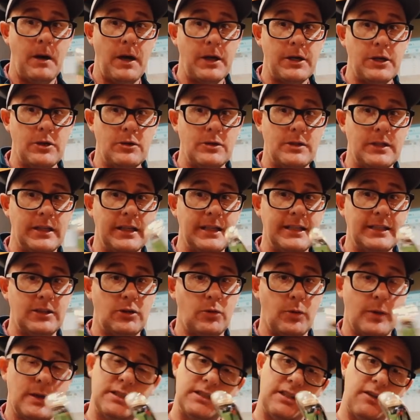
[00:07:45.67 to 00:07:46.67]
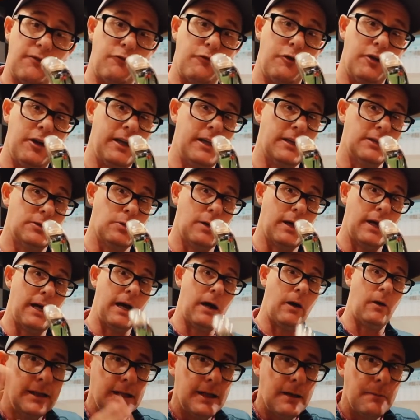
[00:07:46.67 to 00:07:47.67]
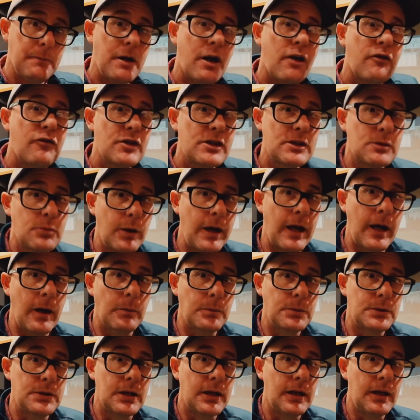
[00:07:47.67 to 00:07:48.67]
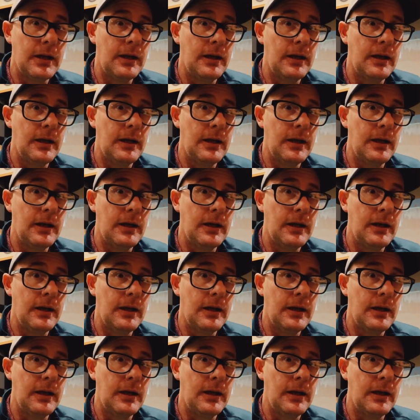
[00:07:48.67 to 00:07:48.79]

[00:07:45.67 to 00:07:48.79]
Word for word: by using these twists differently as well. Let me know if this one helps.